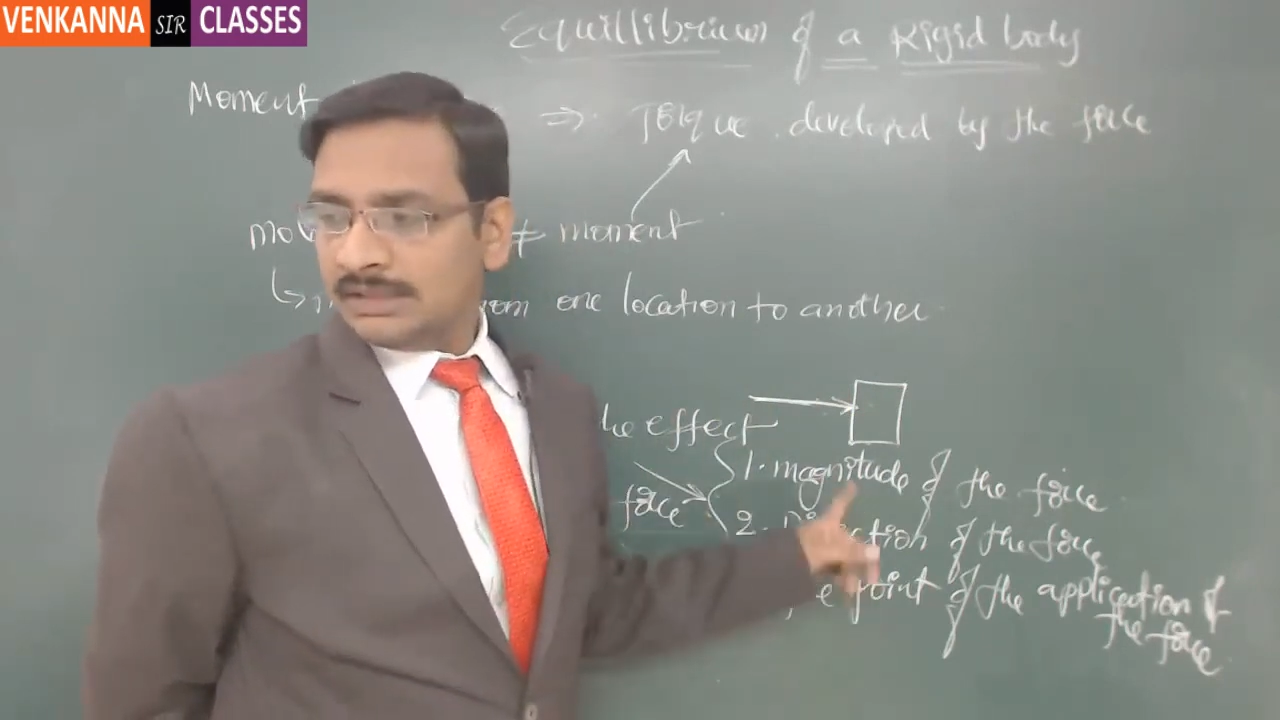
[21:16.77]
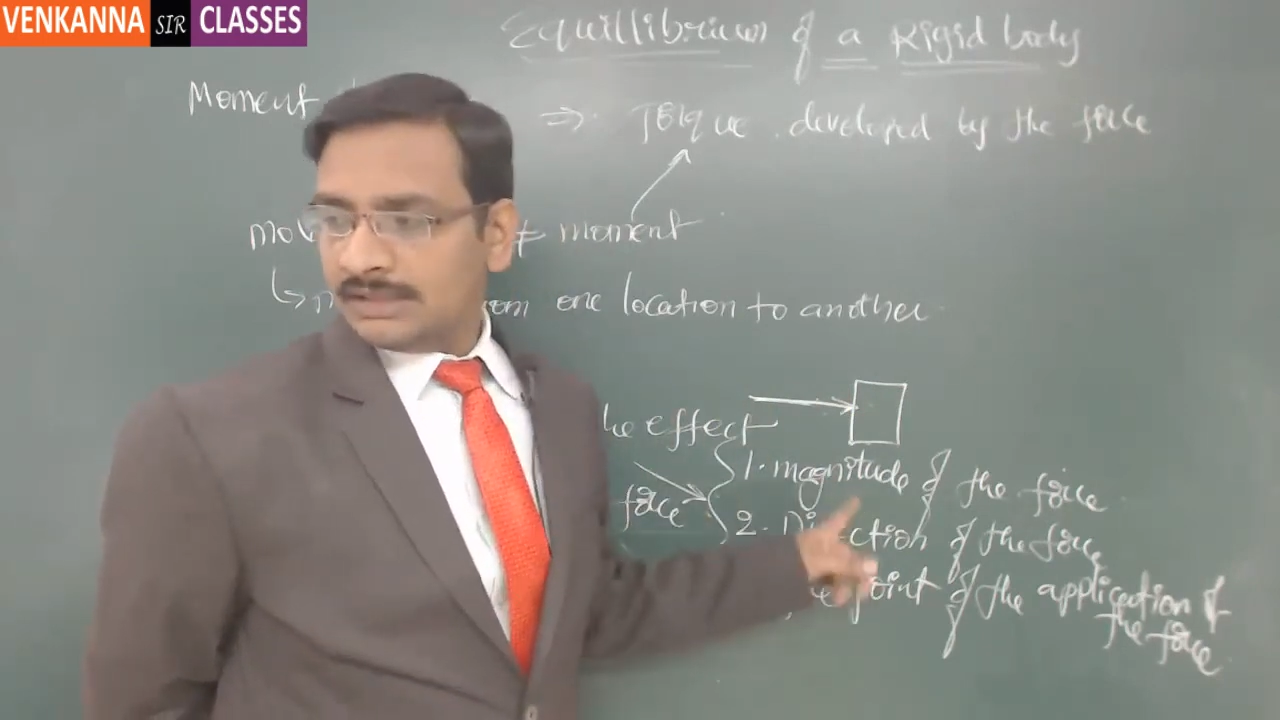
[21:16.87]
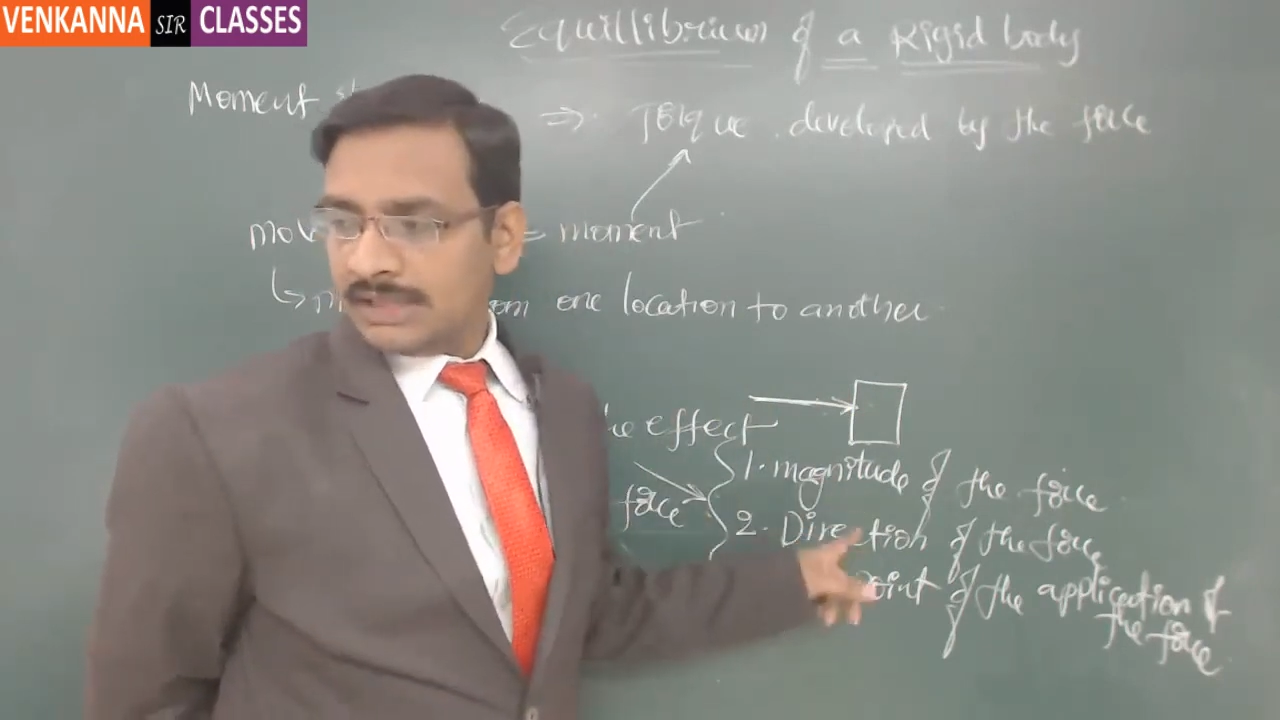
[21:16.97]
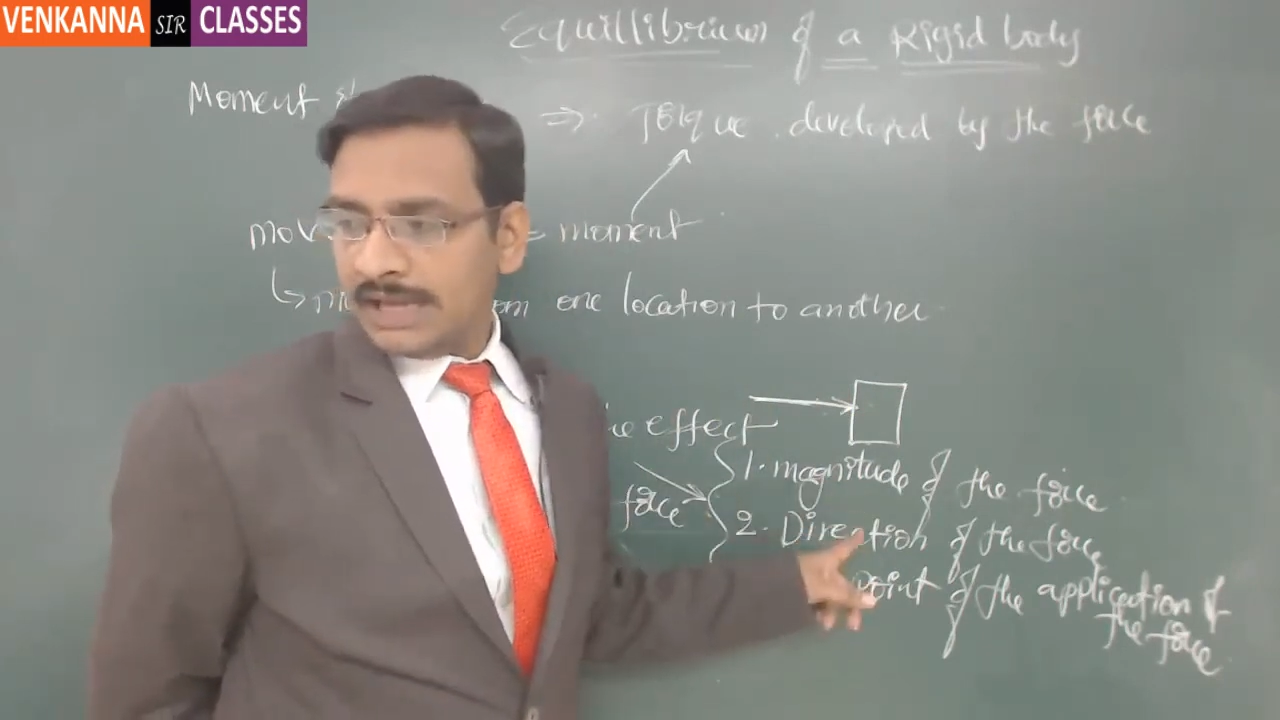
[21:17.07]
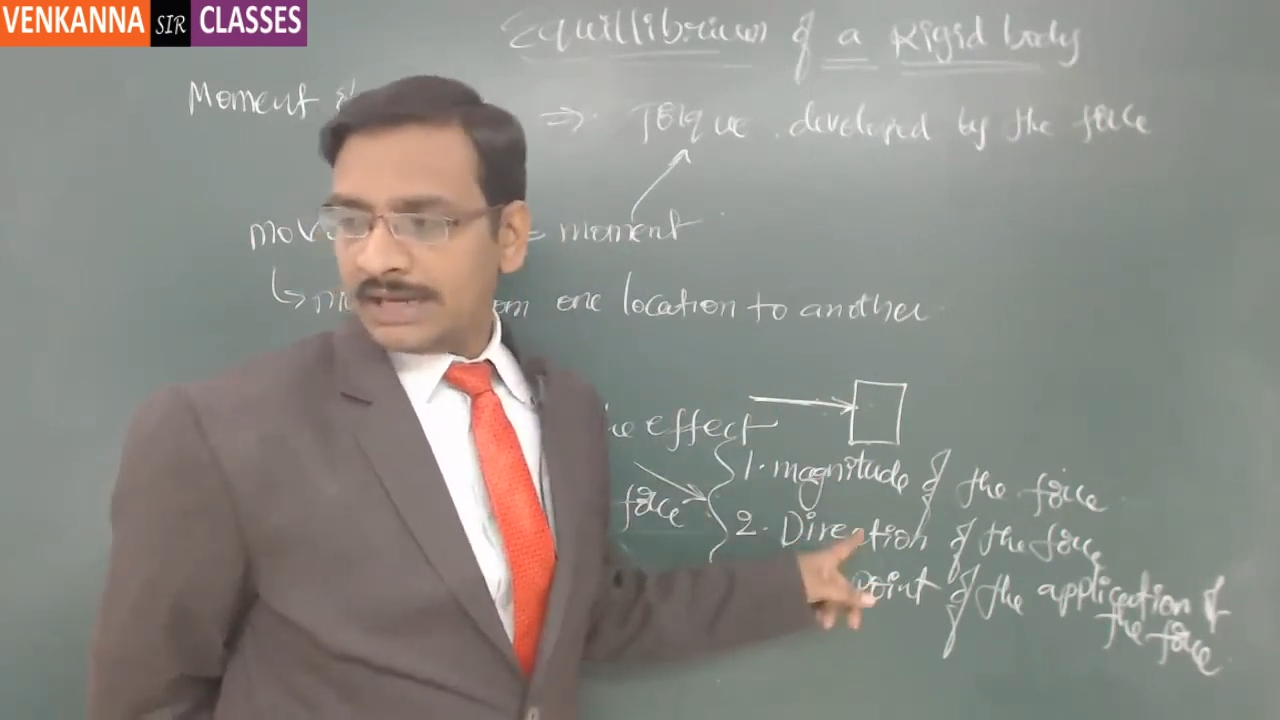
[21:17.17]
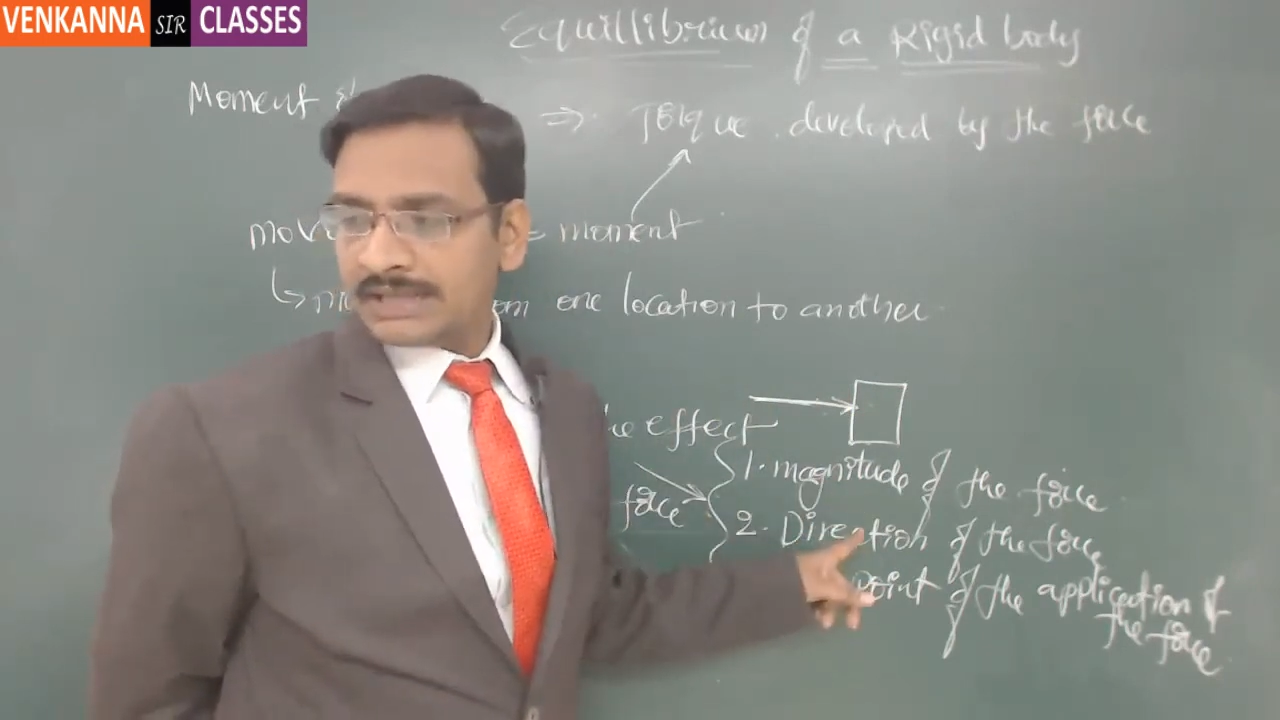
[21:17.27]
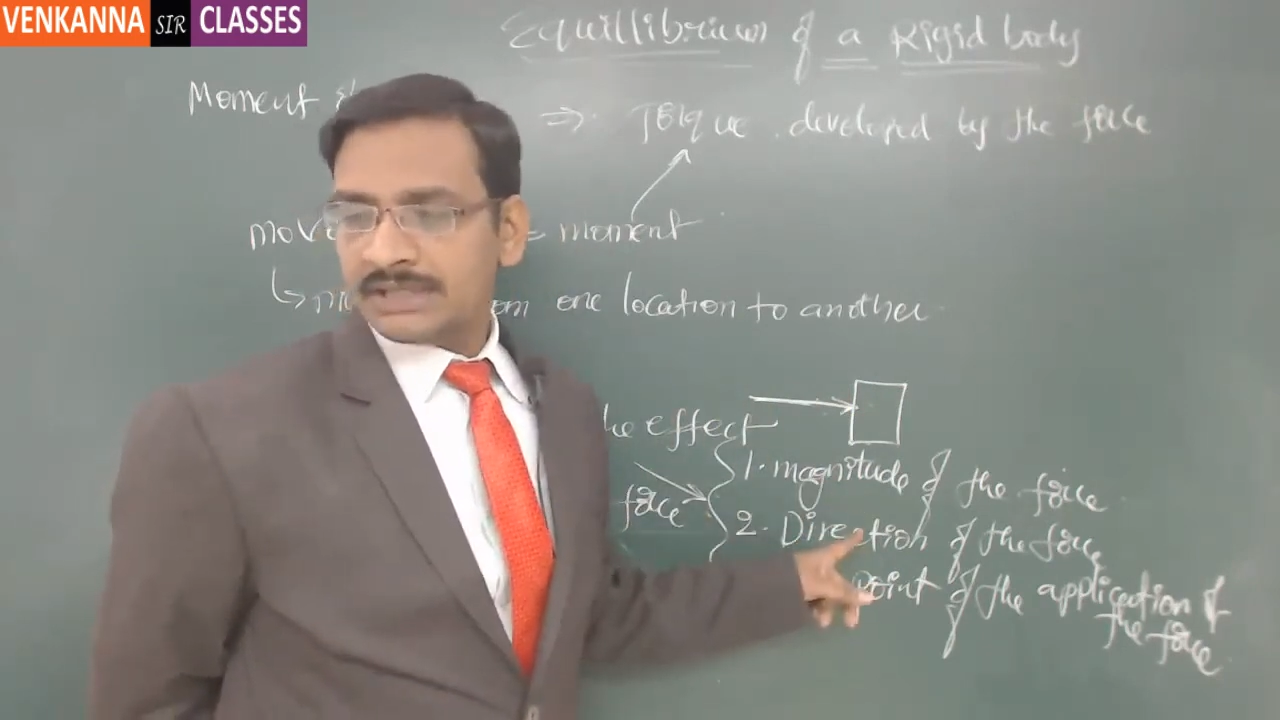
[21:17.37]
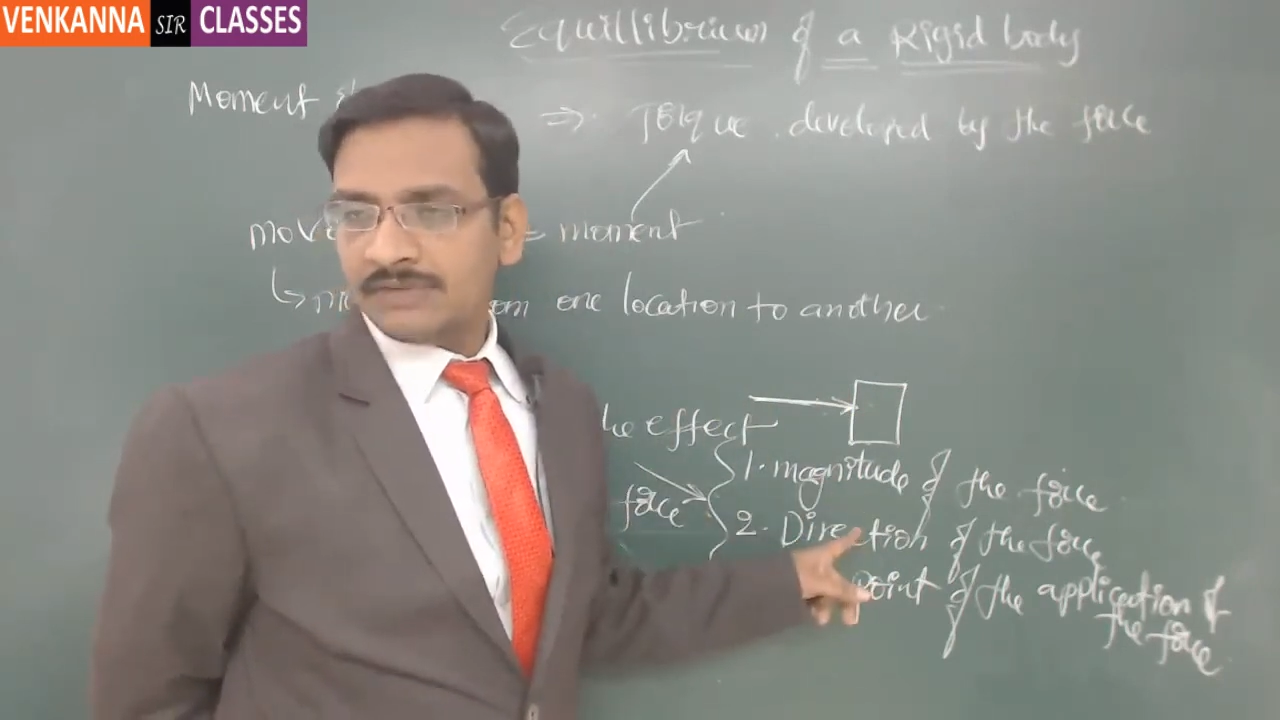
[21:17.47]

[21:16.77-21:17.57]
the direction